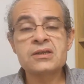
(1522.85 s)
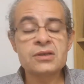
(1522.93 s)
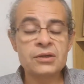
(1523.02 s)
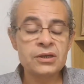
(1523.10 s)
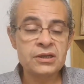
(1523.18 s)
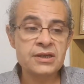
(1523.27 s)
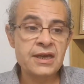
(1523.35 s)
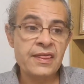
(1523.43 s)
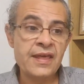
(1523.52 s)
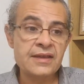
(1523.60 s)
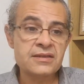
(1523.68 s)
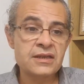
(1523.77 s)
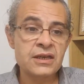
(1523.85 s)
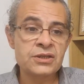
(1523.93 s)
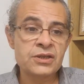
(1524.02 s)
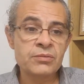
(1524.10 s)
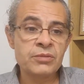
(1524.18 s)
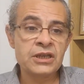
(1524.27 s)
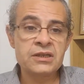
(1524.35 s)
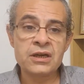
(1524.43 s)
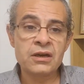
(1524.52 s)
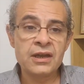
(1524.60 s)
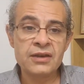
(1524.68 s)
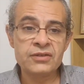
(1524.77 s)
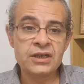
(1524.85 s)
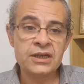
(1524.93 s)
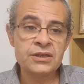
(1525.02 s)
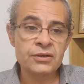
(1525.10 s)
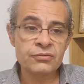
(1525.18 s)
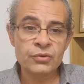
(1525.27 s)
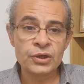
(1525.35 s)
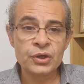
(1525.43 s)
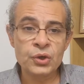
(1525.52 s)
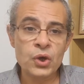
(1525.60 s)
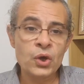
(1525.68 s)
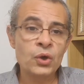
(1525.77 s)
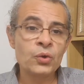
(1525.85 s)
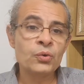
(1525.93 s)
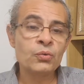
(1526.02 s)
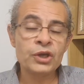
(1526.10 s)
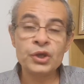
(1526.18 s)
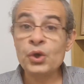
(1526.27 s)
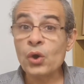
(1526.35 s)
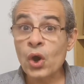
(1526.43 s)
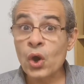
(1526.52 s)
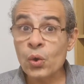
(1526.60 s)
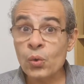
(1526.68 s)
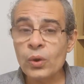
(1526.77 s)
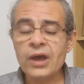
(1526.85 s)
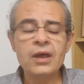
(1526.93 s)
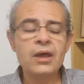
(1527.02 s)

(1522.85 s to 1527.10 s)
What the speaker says: So you see, at that stage of the meeting, I'll have an idea of what you own, what you owe,